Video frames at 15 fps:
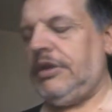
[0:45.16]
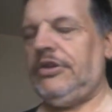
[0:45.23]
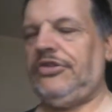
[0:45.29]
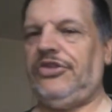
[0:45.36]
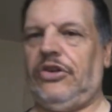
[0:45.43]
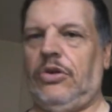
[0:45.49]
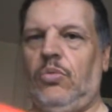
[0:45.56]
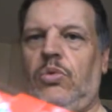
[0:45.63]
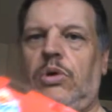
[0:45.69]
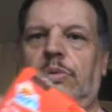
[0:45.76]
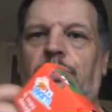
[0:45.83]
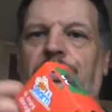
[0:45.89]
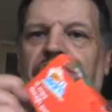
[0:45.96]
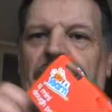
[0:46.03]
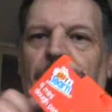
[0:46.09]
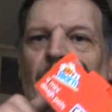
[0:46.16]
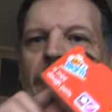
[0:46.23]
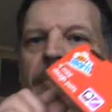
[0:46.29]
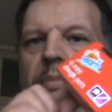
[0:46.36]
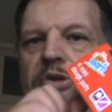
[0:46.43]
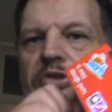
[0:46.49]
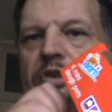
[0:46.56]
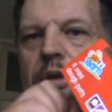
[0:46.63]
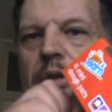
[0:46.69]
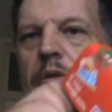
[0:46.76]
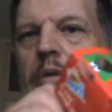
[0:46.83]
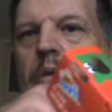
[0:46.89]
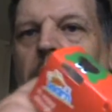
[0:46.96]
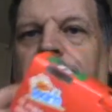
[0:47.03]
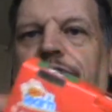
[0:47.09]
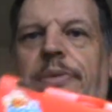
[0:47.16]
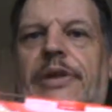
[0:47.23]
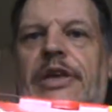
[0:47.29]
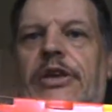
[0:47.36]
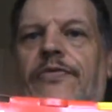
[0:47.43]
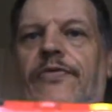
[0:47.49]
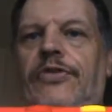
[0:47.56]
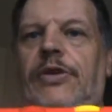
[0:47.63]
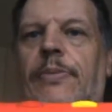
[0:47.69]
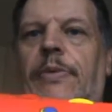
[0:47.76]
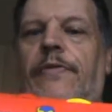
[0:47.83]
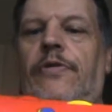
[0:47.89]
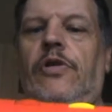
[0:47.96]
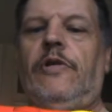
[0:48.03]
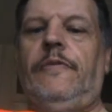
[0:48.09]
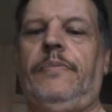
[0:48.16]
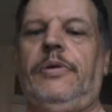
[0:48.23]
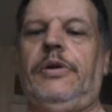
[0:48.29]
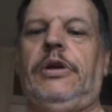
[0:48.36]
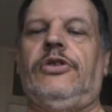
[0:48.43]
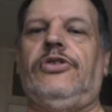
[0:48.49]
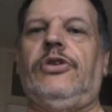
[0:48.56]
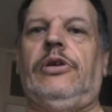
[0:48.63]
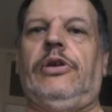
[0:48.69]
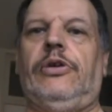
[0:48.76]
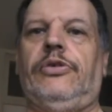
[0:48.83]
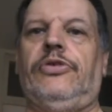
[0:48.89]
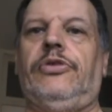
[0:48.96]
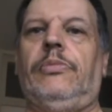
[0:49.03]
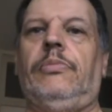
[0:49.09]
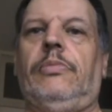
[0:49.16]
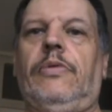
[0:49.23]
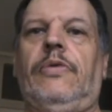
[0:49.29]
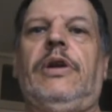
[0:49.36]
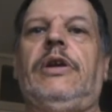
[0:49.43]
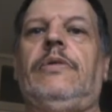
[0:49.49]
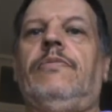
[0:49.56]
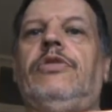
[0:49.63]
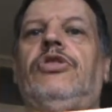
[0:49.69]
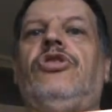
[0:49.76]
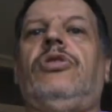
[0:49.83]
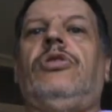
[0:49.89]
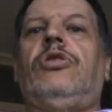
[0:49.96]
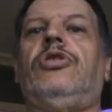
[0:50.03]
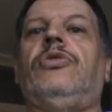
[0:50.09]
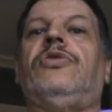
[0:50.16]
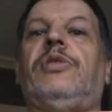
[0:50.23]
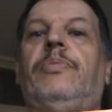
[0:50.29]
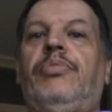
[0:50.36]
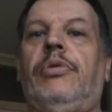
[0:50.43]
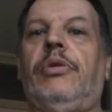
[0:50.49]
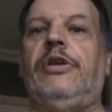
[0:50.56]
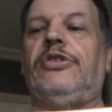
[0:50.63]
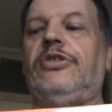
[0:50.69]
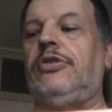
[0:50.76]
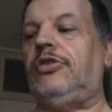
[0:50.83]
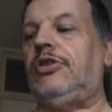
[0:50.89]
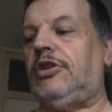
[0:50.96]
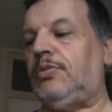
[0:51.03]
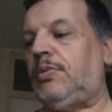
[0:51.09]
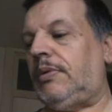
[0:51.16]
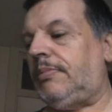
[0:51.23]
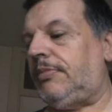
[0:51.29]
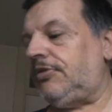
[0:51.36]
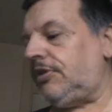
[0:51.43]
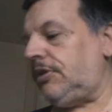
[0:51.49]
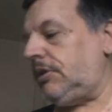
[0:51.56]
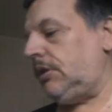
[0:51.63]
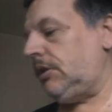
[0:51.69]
the second one, which had one missing, I was able to get for 75p. So I asked them if they can reduce the price because there's one missing.